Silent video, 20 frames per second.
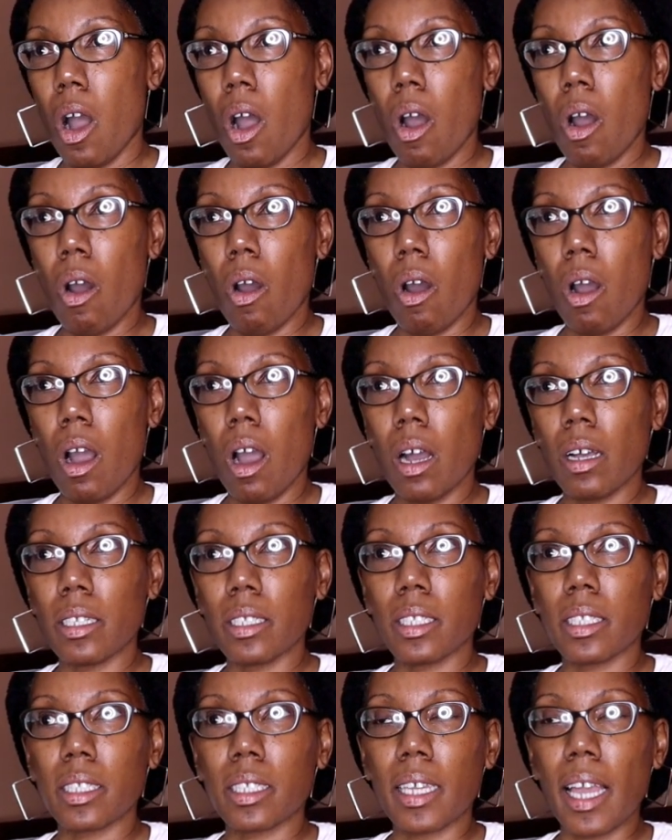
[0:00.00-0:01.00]
Oh,
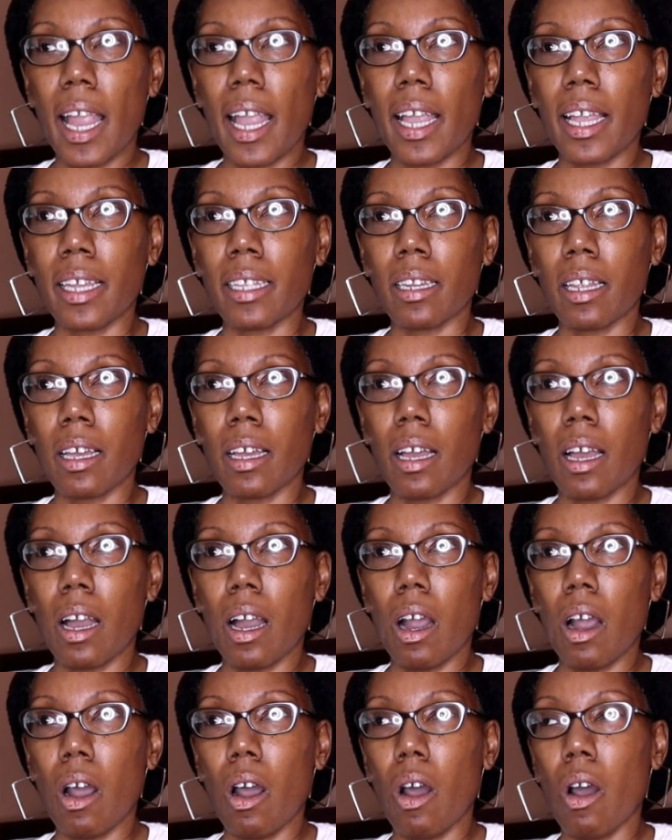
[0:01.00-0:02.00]
Skate.
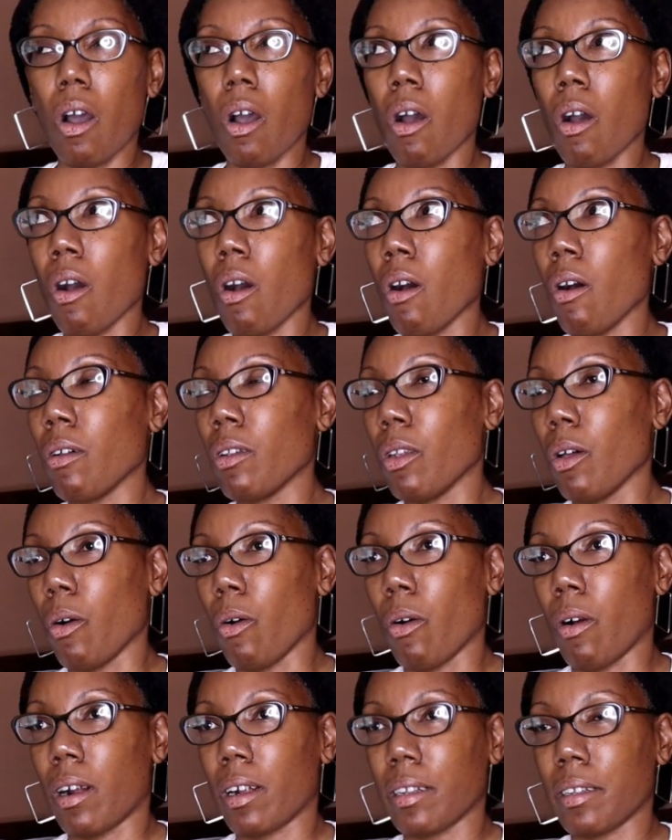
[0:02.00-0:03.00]
Oh
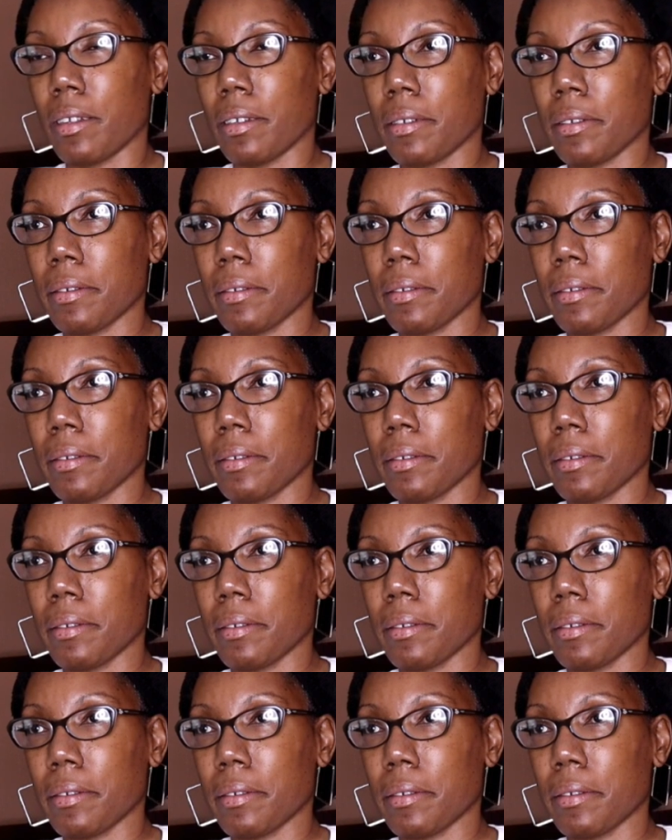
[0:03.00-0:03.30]
Lord.